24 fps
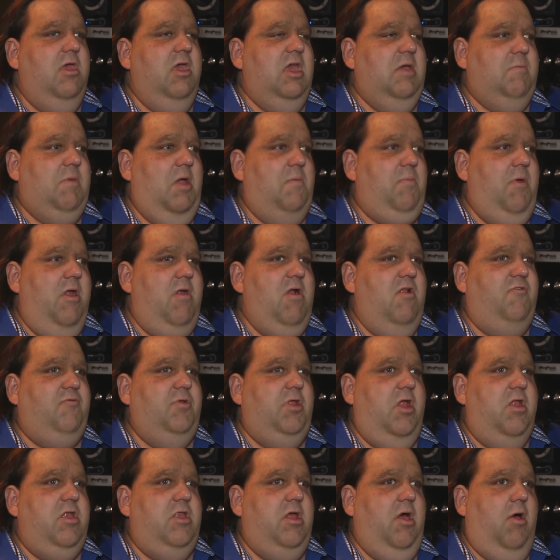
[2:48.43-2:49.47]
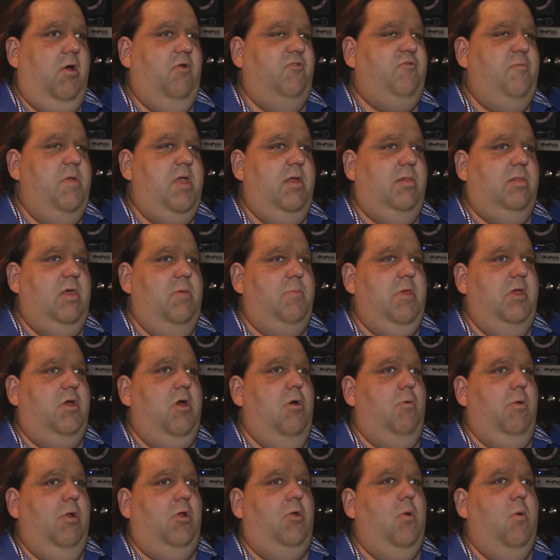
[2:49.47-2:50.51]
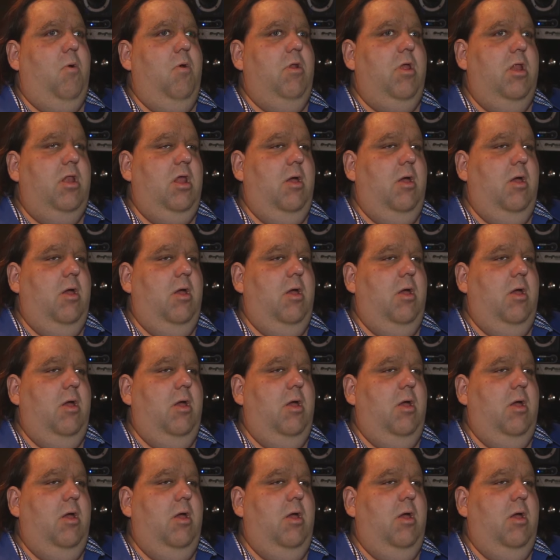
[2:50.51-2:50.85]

And my parents would indulge me and let me go record it.